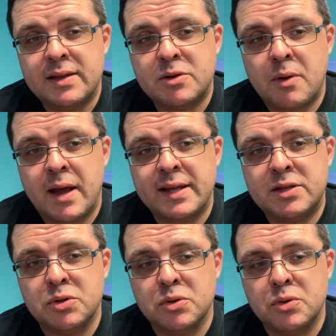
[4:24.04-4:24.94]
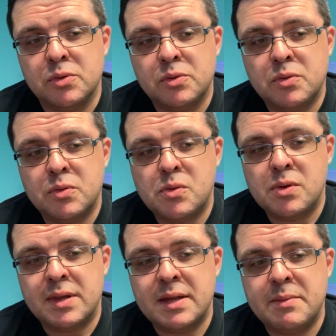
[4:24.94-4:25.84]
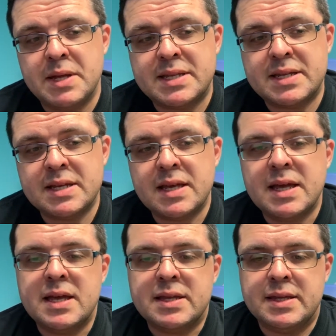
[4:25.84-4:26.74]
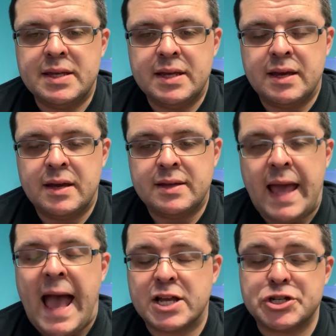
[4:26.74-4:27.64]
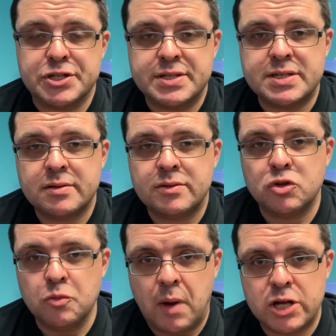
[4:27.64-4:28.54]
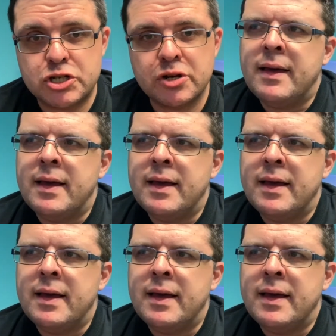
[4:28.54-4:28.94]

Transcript: trying to limit the actions too much,